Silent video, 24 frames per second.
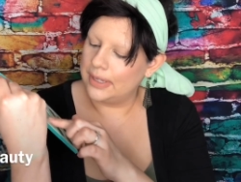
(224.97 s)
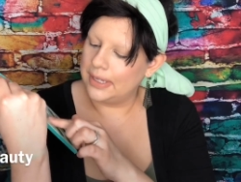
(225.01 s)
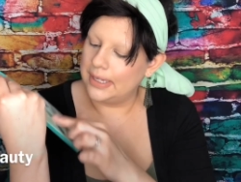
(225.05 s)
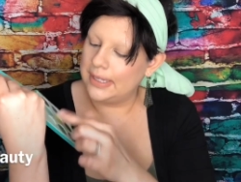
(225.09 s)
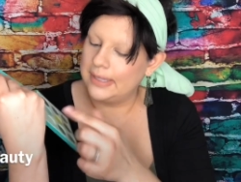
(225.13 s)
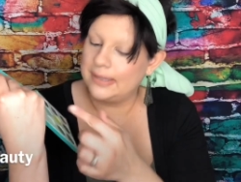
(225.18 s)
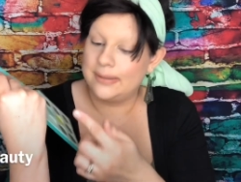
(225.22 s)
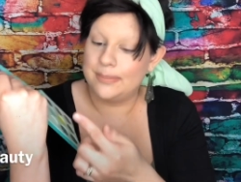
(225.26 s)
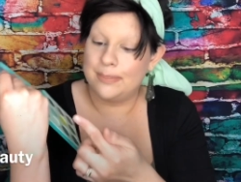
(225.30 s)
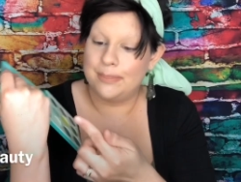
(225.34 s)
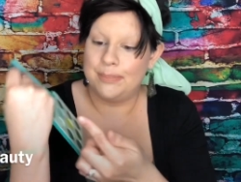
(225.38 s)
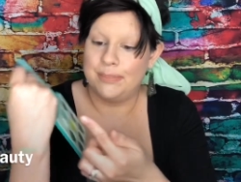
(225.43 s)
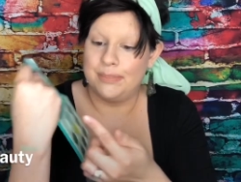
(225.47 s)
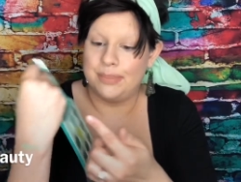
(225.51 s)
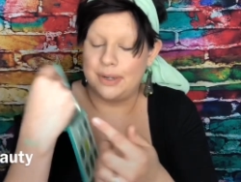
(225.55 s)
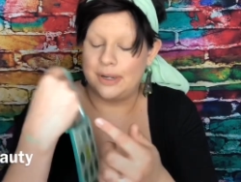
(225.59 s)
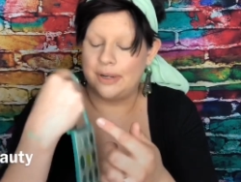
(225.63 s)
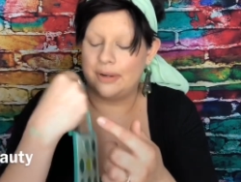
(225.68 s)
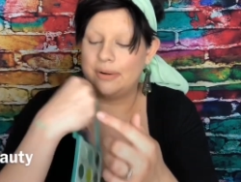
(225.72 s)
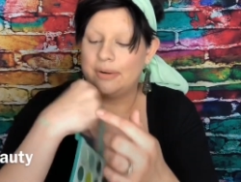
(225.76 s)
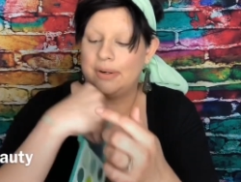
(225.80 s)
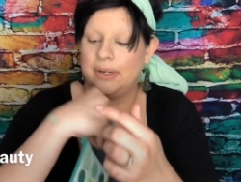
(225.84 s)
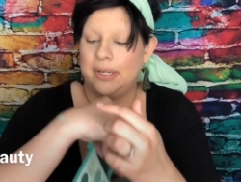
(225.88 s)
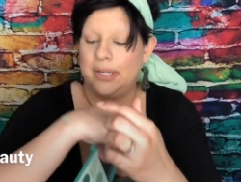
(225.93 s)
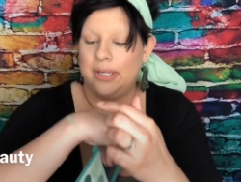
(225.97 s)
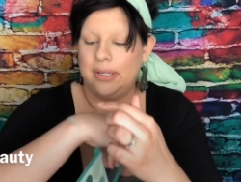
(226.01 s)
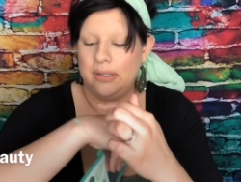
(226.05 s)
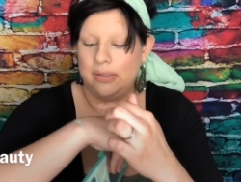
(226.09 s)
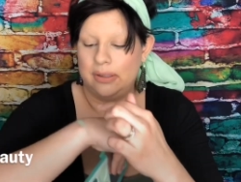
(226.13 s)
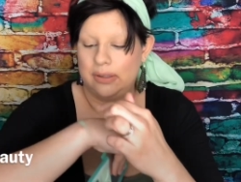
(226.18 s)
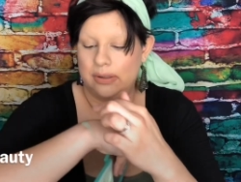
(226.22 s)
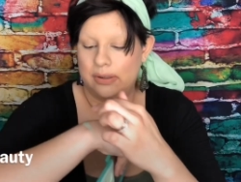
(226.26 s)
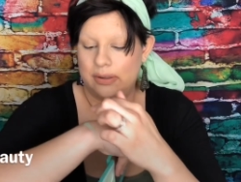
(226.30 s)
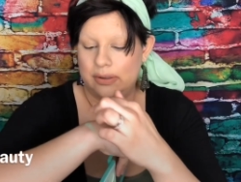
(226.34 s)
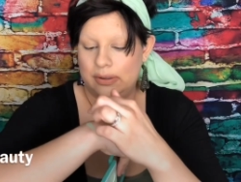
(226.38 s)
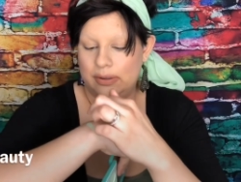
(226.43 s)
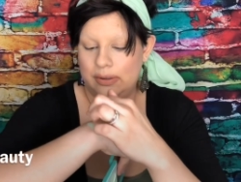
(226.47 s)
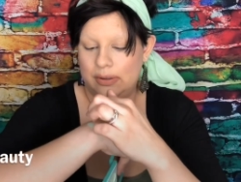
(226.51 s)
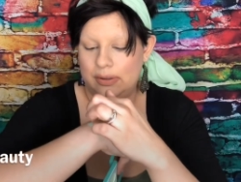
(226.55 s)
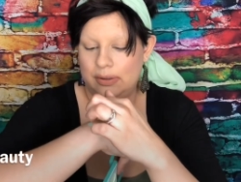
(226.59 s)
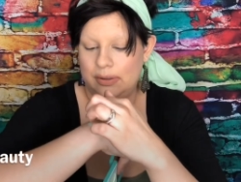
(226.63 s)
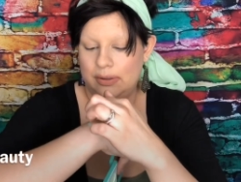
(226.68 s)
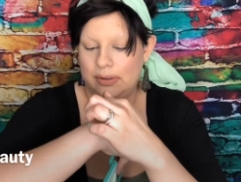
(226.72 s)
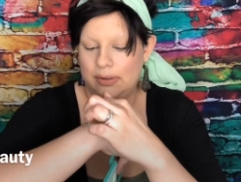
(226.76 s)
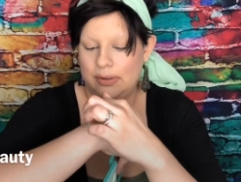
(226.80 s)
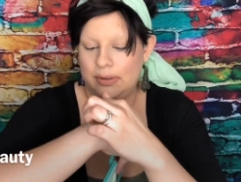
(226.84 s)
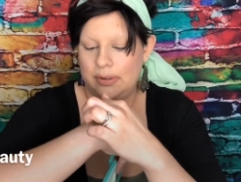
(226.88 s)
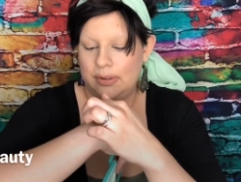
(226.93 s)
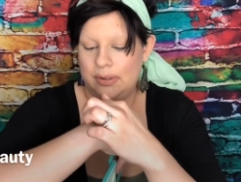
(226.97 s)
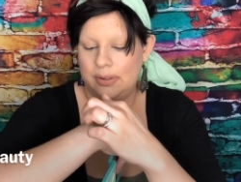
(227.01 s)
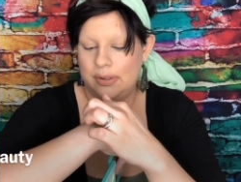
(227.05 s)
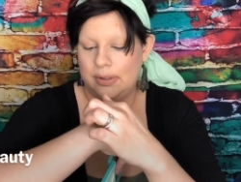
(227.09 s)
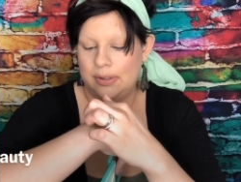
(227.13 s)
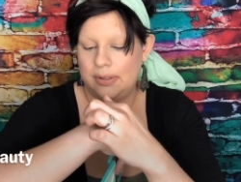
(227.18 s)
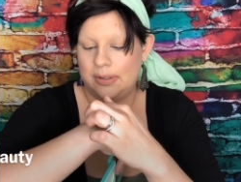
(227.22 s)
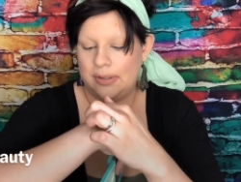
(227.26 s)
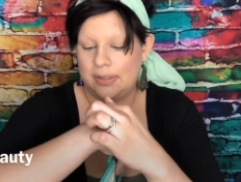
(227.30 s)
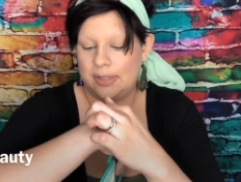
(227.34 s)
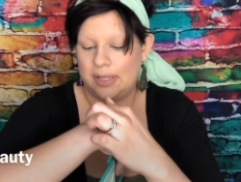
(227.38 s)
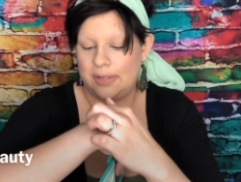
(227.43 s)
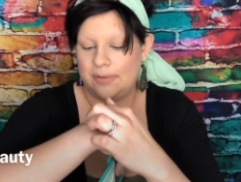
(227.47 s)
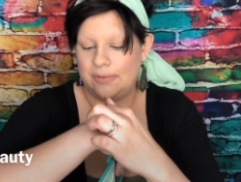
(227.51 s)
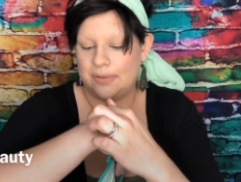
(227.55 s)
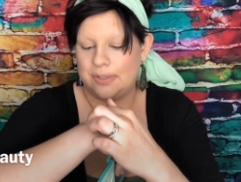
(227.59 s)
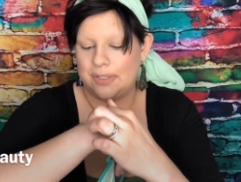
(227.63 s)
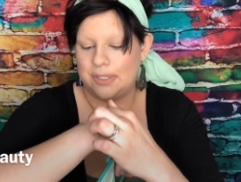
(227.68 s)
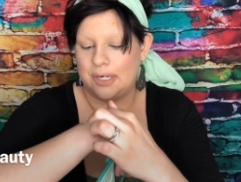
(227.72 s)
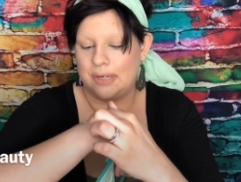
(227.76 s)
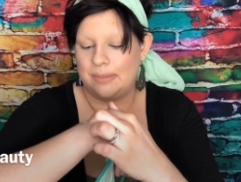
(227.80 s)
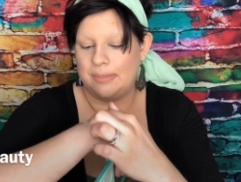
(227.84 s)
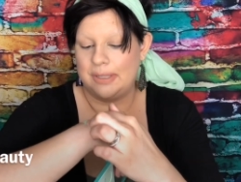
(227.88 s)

It's buttery. That's for sure.